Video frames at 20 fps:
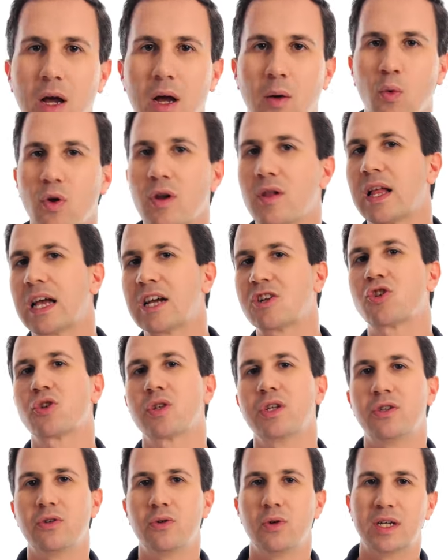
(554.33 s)
And what I'll
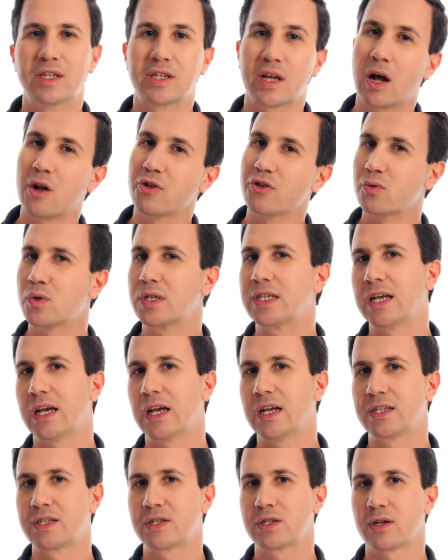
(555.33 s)
actually do is I'll do a
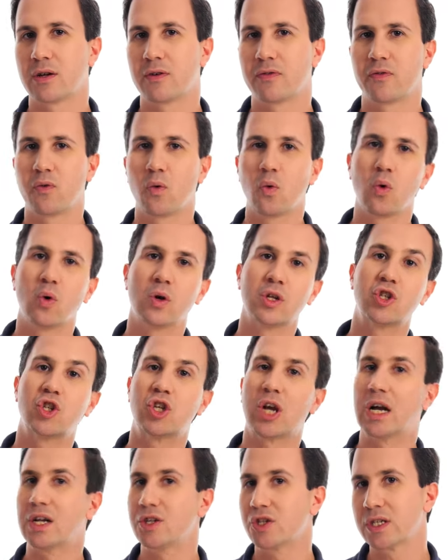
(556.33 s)
test for
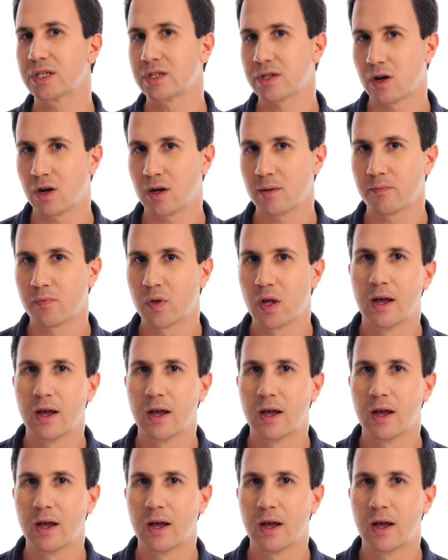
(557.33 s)
charging time